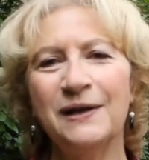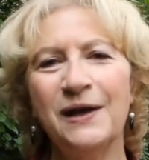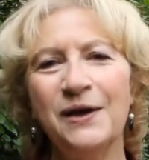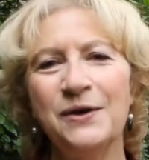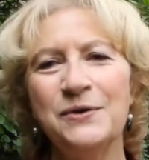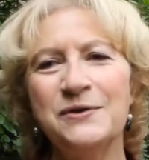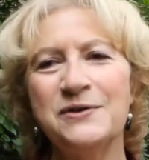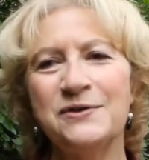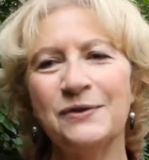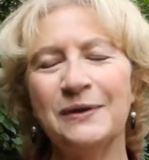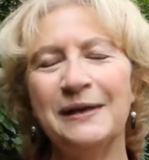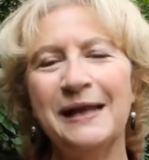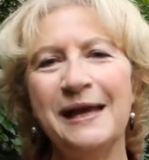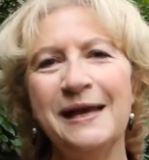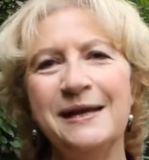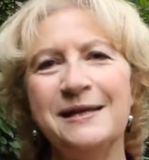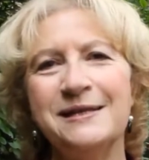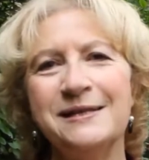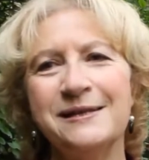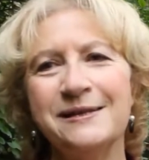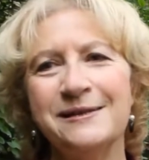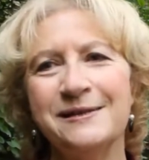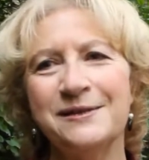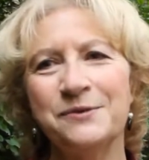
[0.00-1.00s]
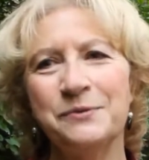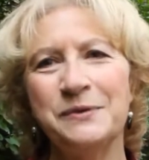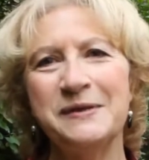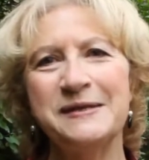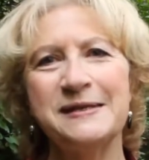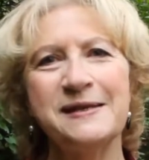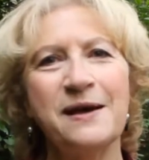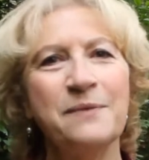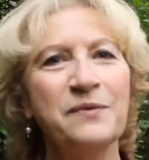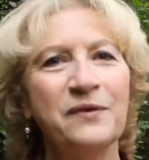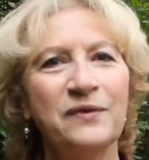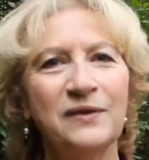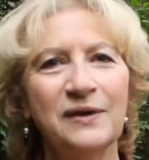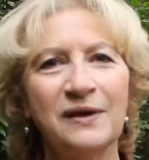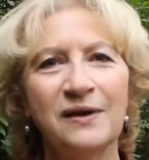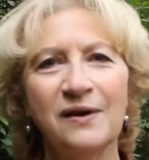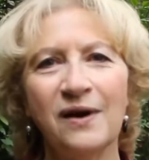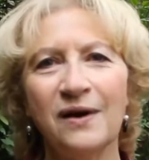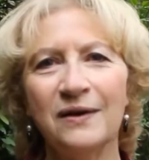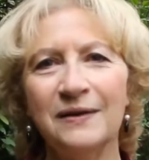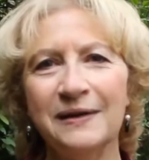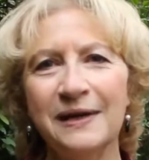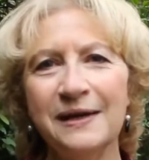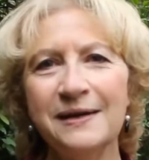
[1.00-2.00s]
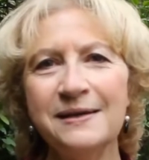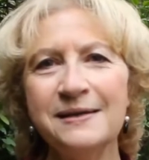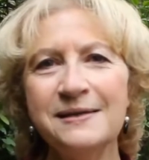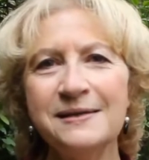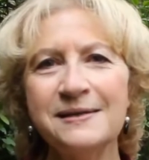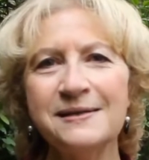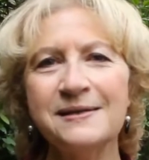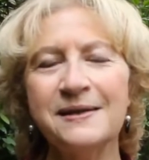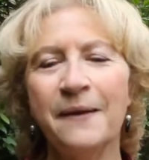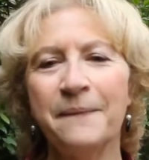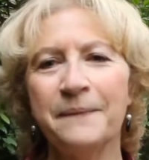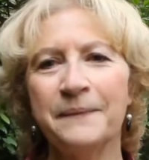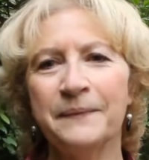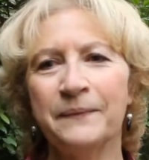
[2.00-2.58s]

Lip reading: close relations with some of the colleagues,